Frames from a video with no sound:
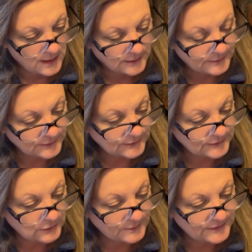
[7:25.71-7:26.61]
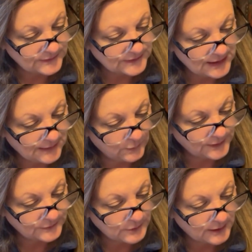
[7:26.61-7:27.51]
supposed to sow them 6 to 8
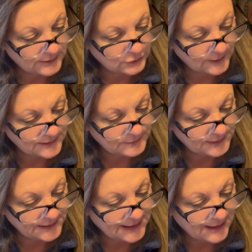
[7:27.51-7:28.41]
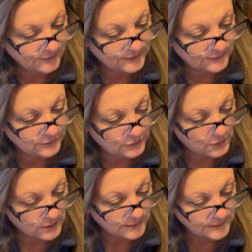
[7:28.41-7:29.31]
weeks prior to transplanting
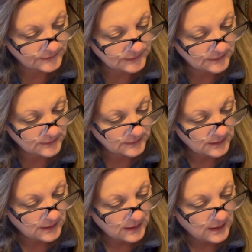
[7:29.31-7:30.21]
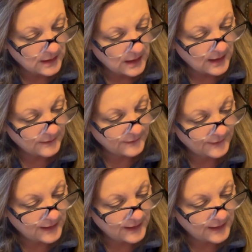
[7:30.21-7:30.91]
outdoors. And